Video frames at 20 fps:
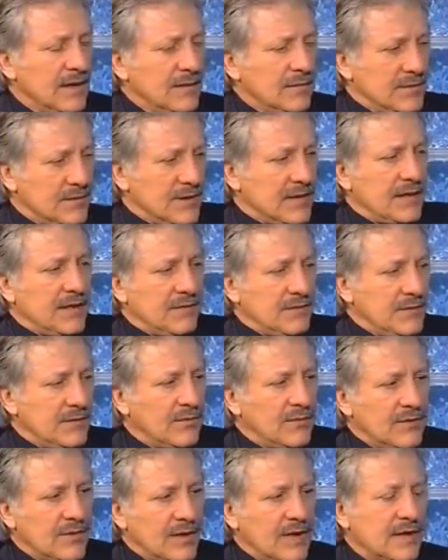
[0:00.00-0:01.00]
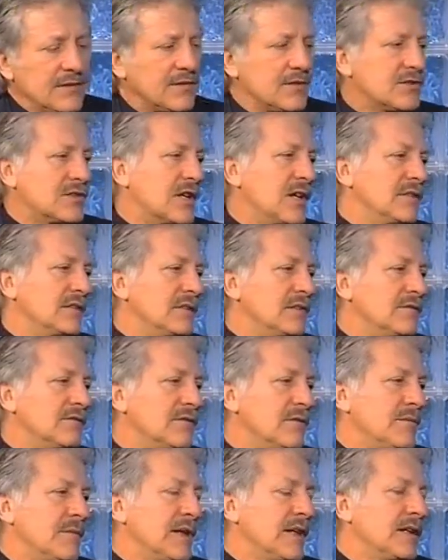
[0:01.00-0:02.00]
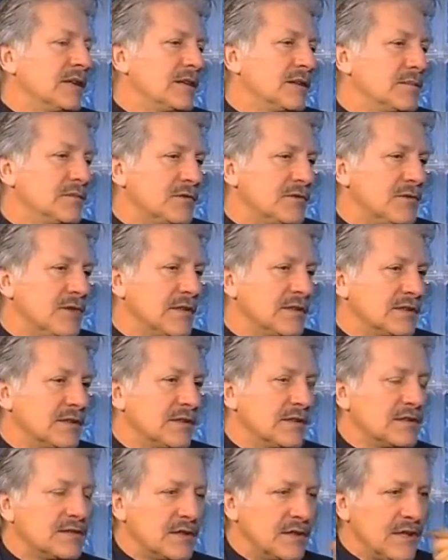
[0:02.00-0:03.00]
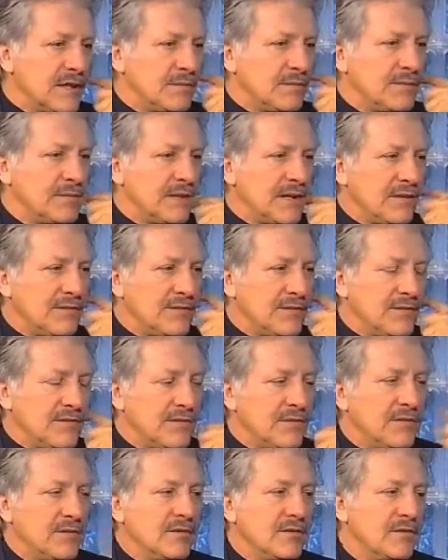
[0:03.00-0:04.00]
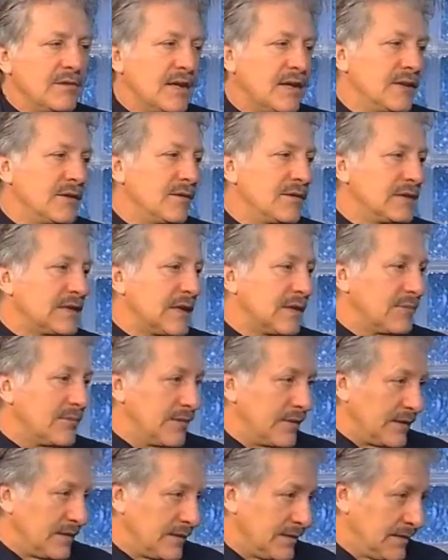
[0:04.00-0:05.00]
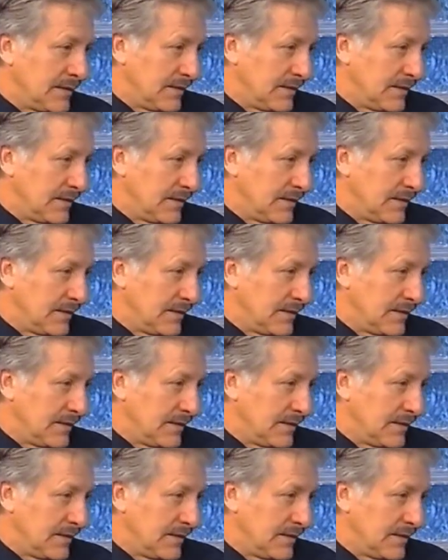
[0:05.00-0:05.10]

But that if you were to get the child in the remaining number of years, at least the kid would benefit from your value at that point.